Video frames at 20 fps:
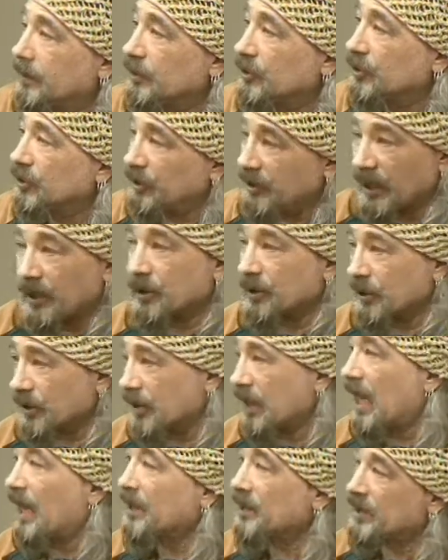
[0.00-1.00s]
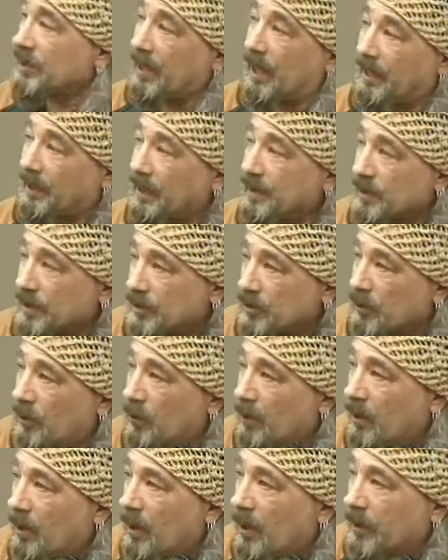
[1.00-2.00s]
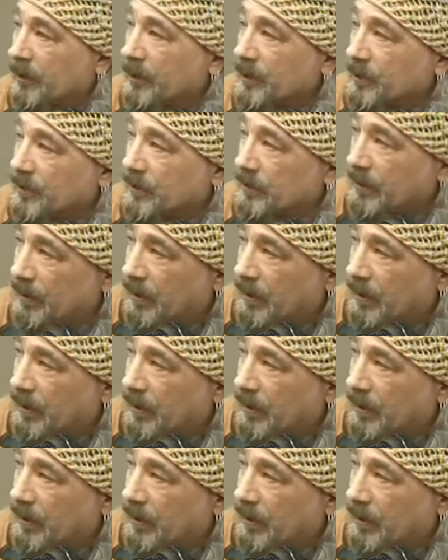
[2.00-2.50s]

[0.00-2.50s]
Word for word: she had just gotten signed as a solo artist